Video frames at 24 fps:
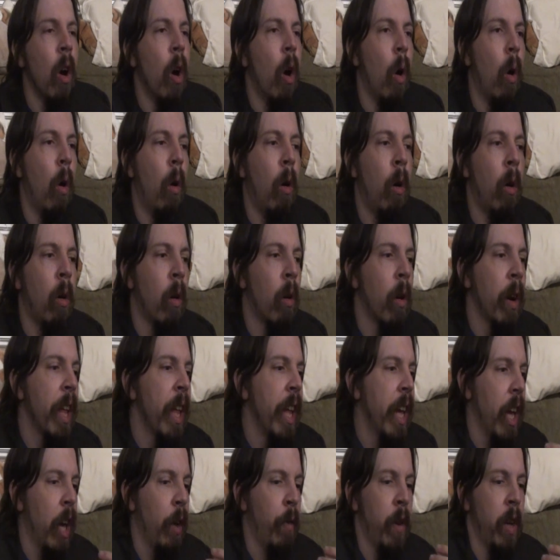Or
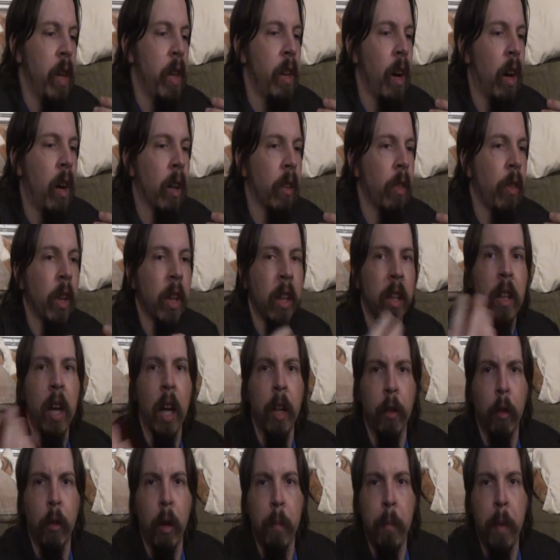if he got the
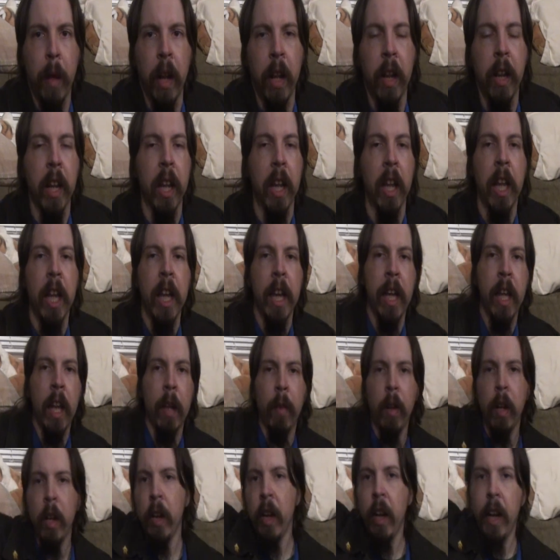cutter ability, he'd have
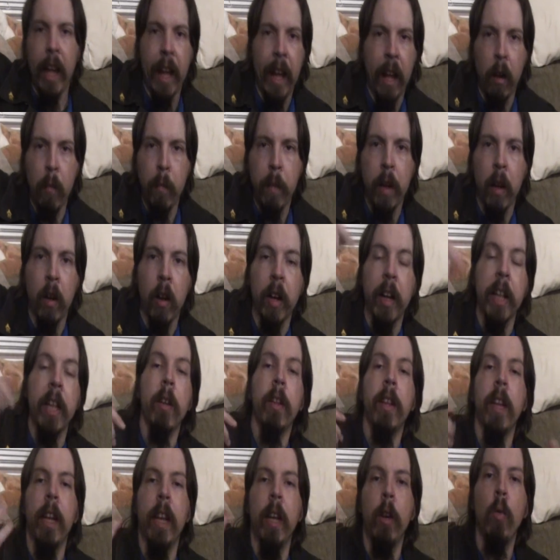a little helmet on,
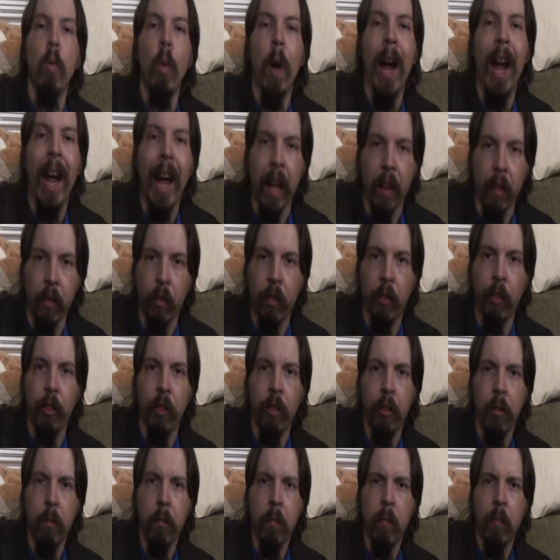he'd get new
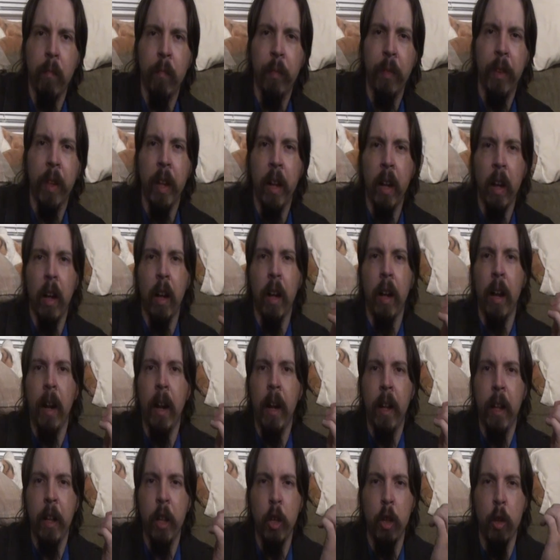hats.
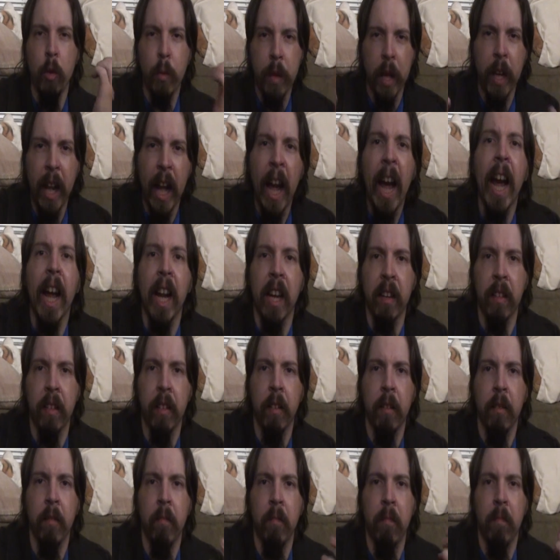You get a hat.
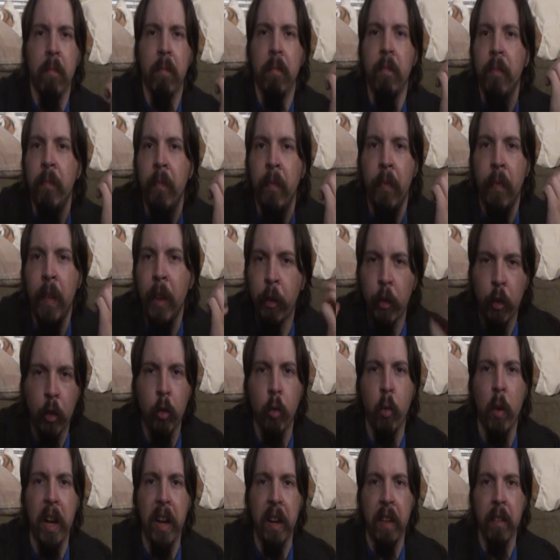That's
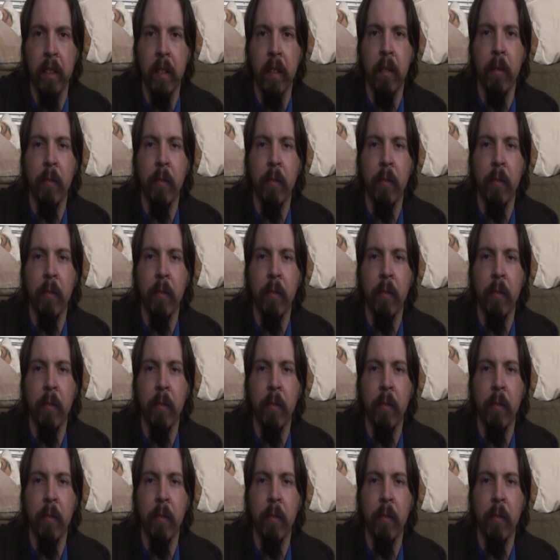great.